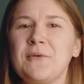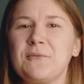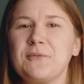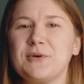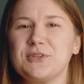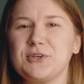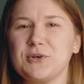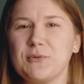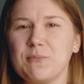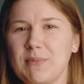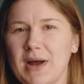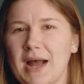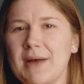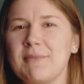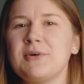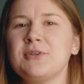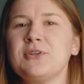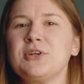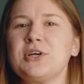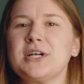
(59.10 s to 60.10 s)
with your
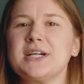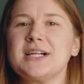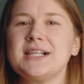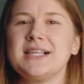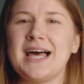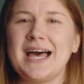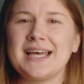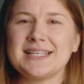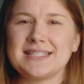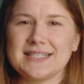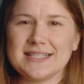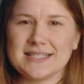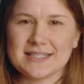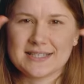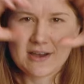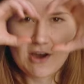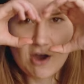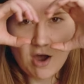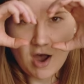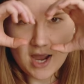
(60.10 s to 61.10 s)
Bible nerd
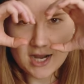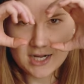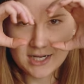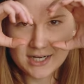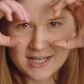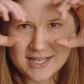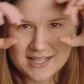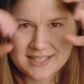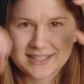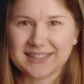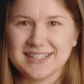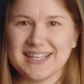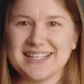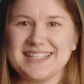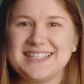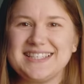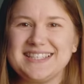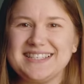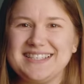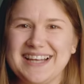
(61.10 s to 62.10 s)
glasses on,
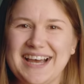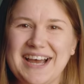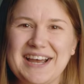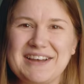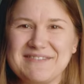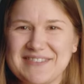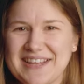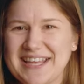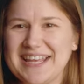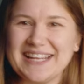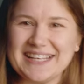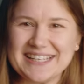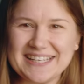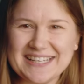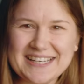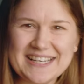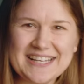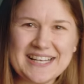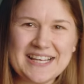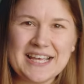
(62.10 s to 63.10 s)
let's dive in.
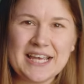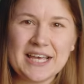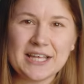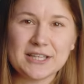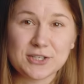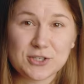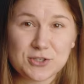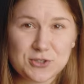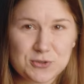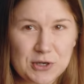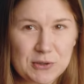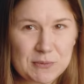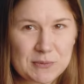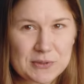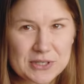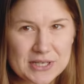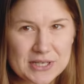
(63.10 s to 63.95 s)
The story we're